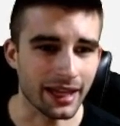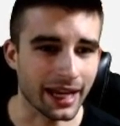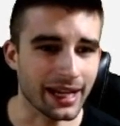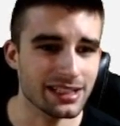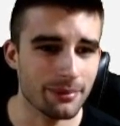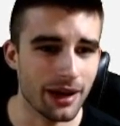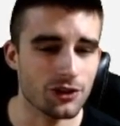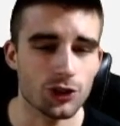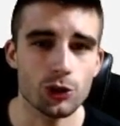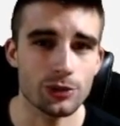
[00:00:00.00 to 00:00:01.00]
and he's
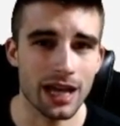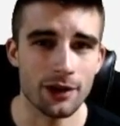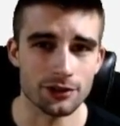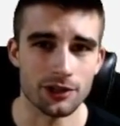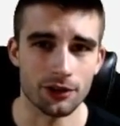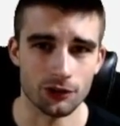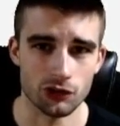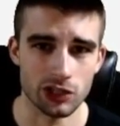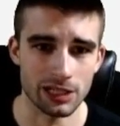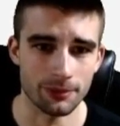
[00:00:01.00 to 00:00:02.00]
about
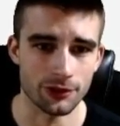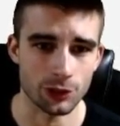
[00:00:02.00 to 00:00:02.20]
$2,000 cheaper.